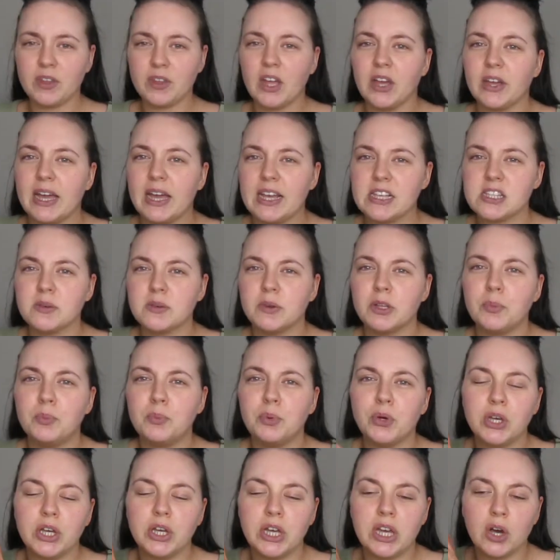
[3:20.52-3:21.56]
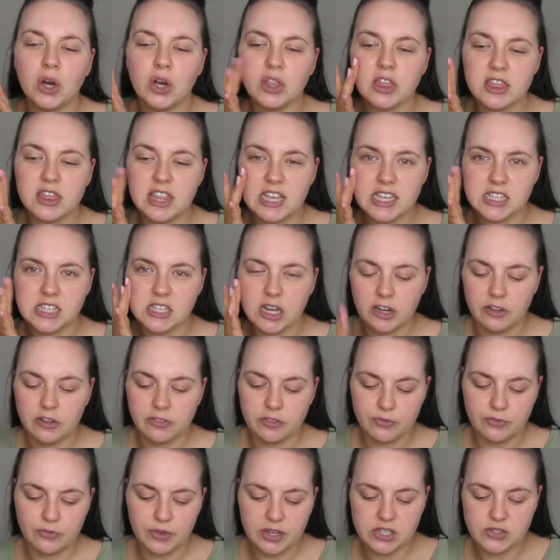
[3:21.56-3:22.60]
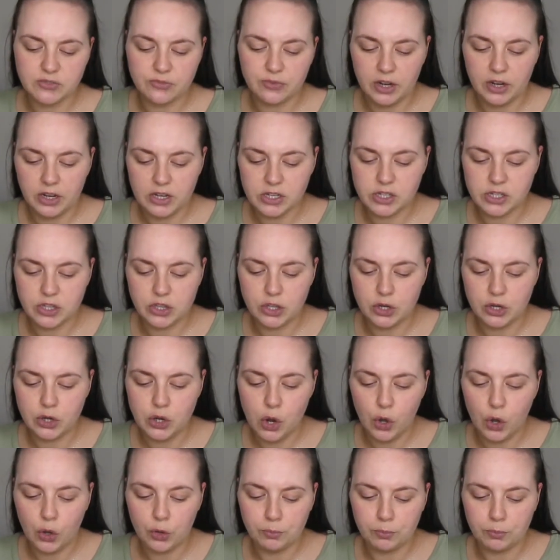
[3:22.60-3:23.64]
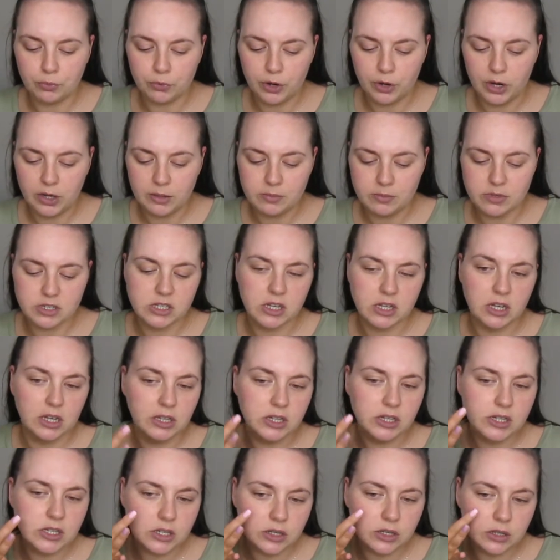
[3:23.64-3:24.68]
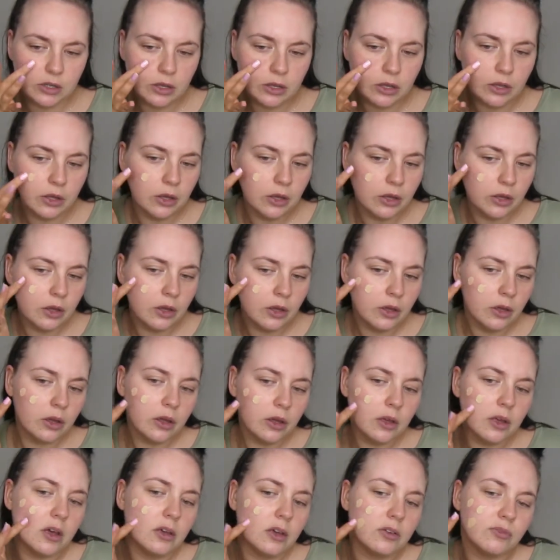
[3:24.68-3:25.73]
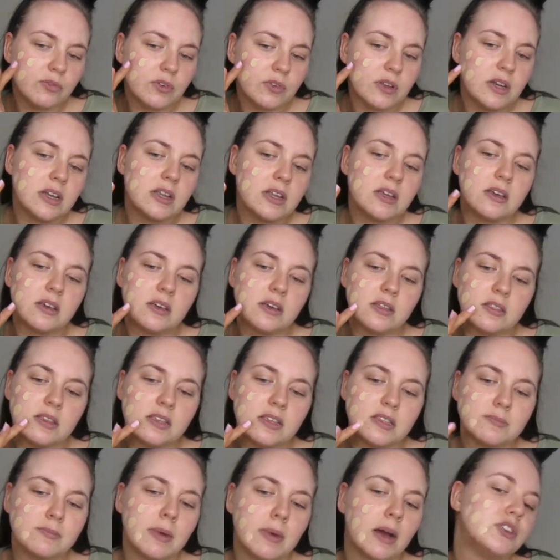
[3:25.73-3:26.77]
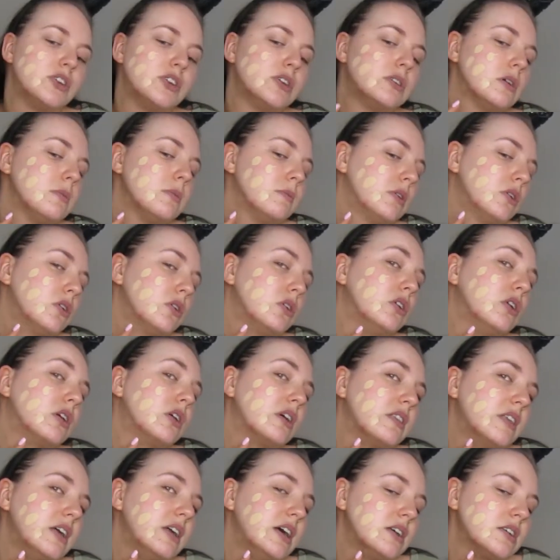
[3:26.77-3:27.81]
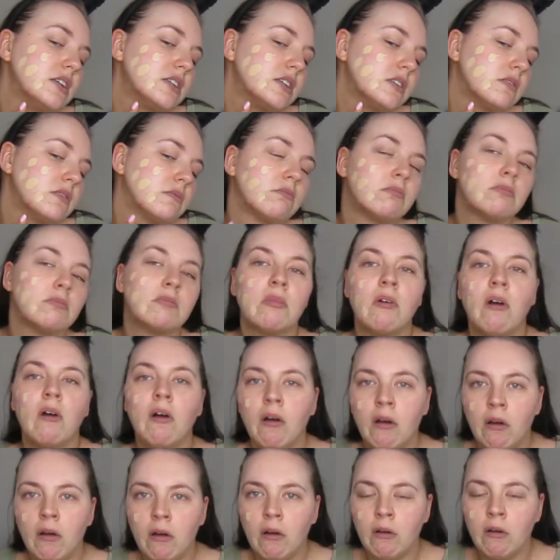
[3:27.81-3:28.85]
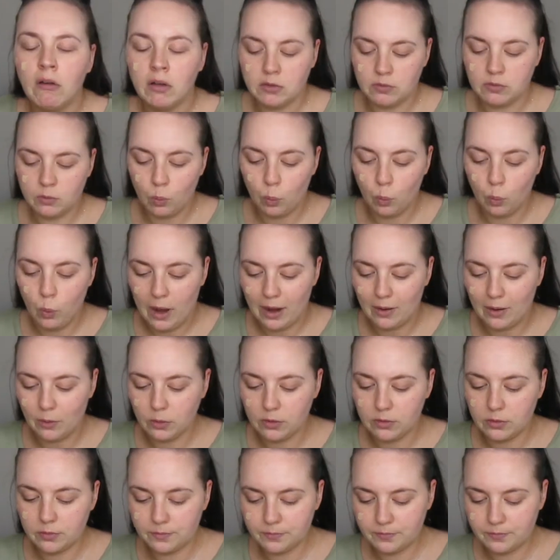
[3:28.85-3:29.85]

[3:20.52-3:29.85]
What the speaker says: okay, so I'm going to put it on this side of the face first, so the non-primed side. Hopefully this matches. Oh my god, look at this. Wow.